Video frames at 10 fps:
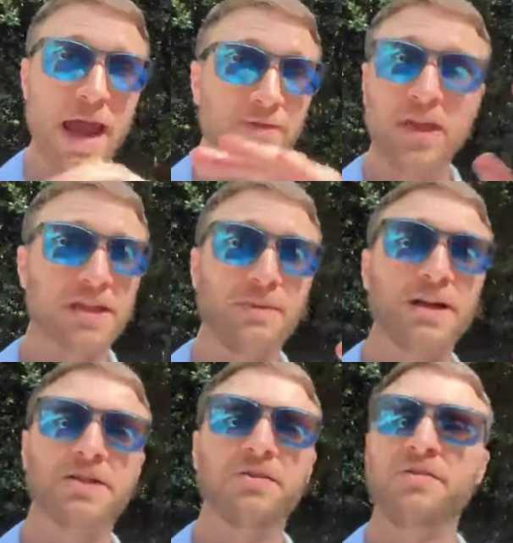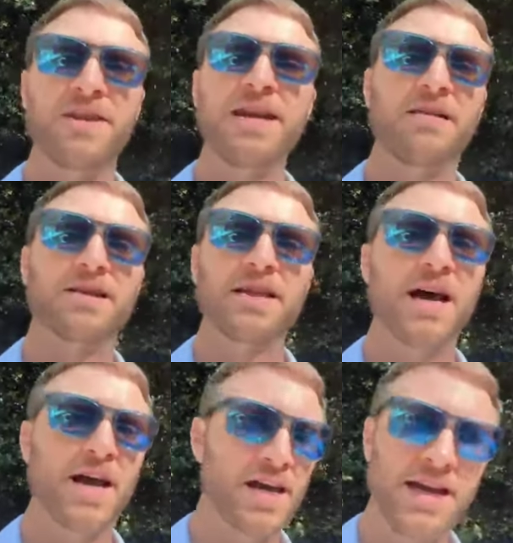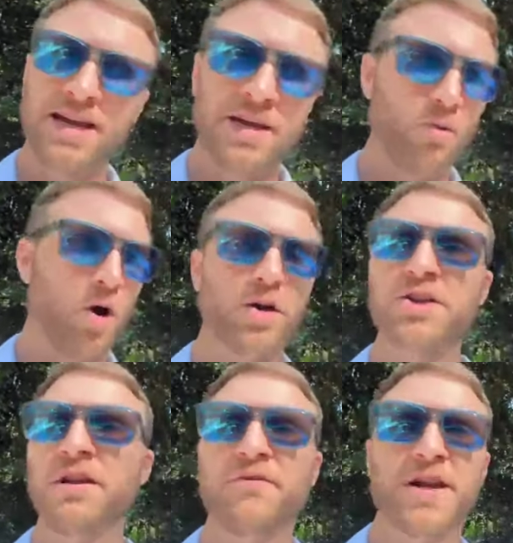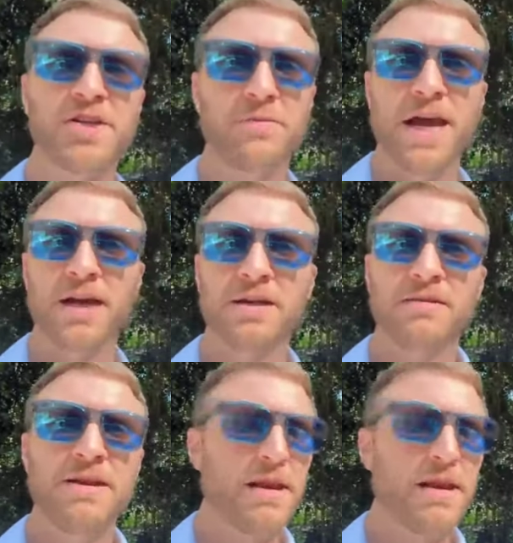at the expense of the LSI, water's going to fight you back.